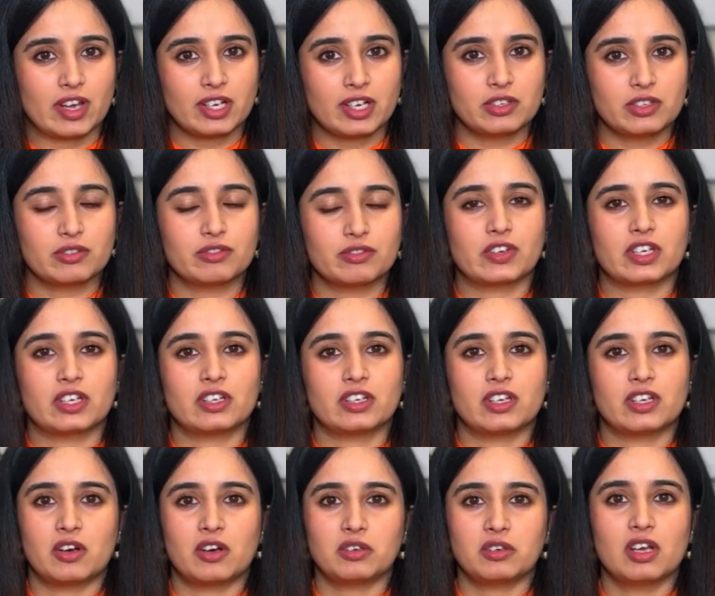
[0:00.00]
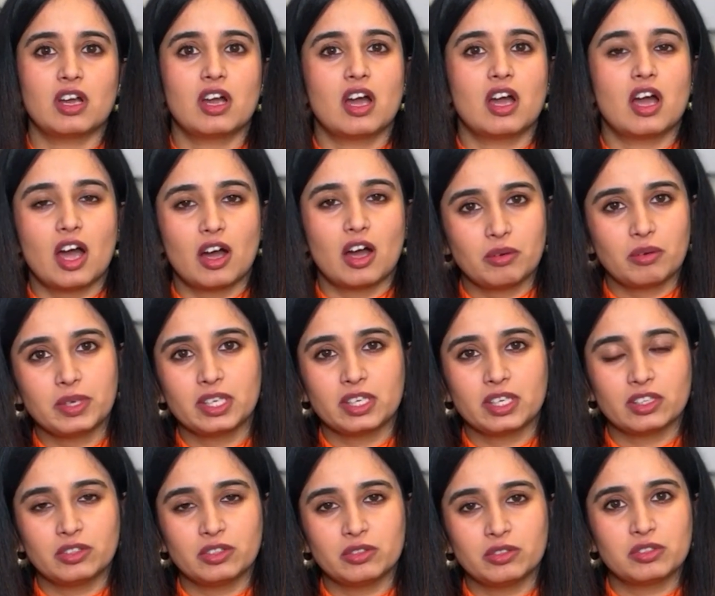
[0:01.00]
to figure out how we can
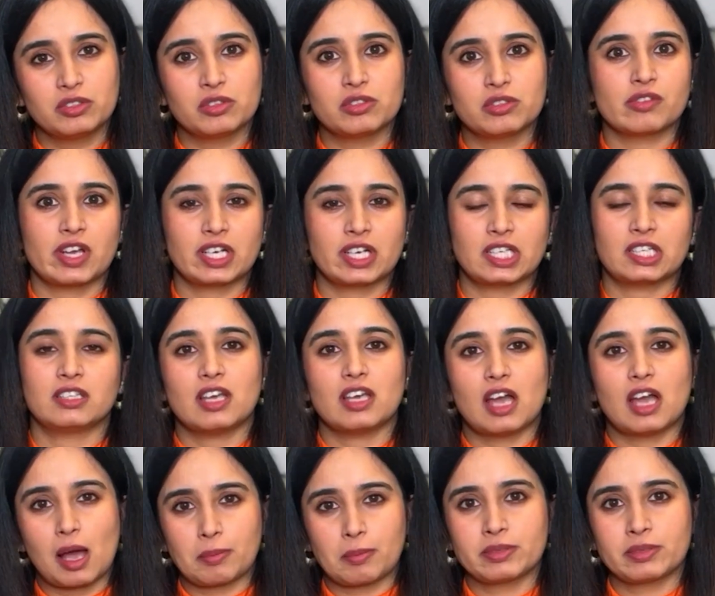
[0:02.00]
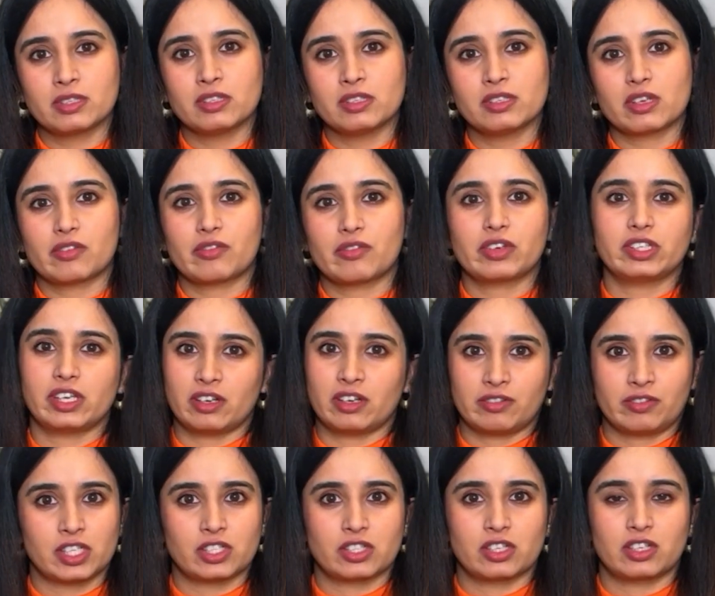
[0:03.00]
use useEffect in the absence of a data
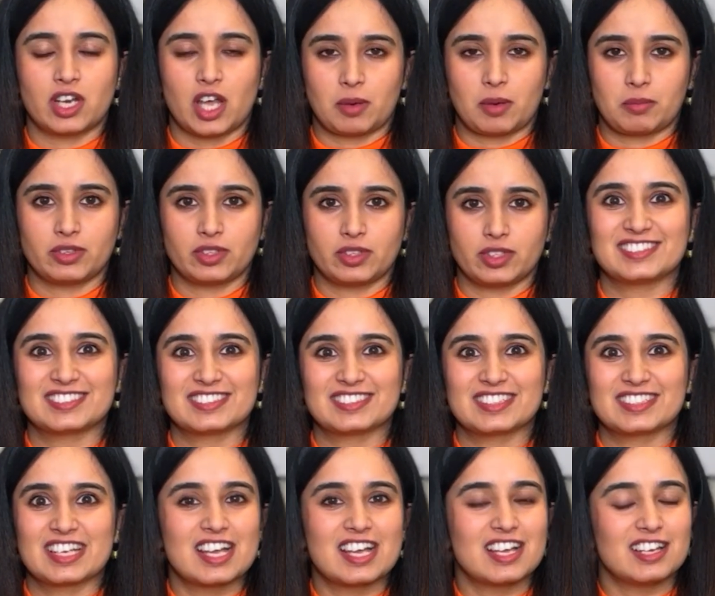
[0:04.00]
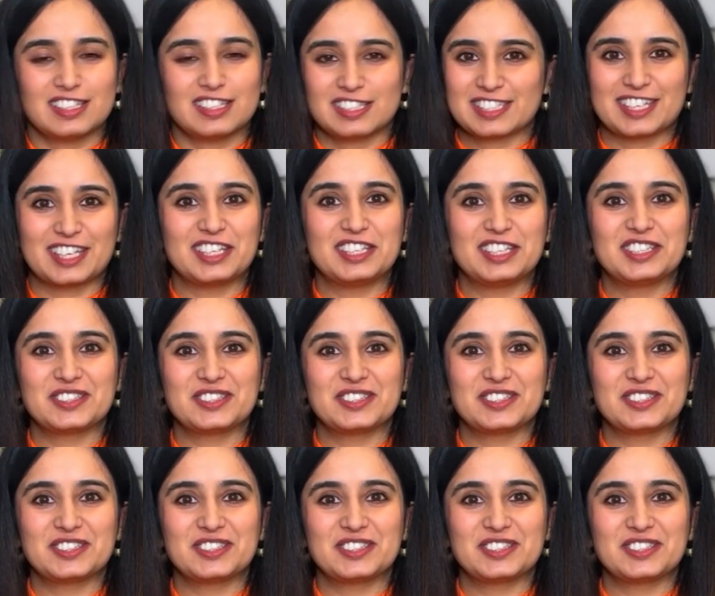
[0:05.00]
fetching library. Let's get into it.